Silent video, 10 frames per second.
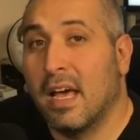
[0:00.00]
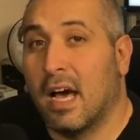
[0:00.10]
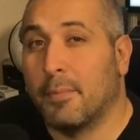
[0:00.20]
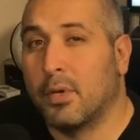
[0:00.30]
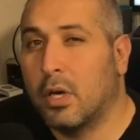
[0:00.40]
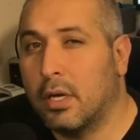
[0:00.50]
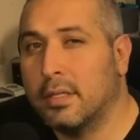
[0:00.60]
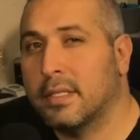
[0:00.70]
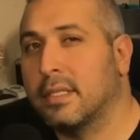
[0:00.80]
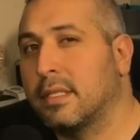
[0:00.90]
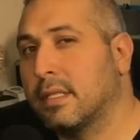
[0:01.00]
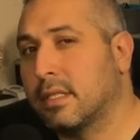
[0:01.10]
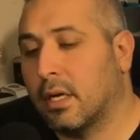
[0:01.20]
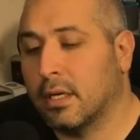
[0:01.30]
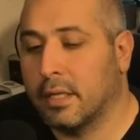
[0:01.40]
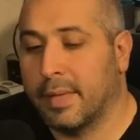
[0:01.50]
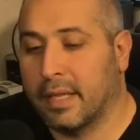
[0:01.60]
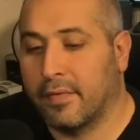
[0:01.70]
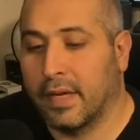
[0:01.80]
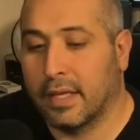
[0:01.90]
I'm constantly talking about the
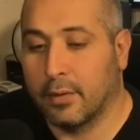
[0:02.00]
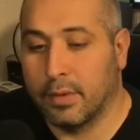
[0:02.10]
fact that we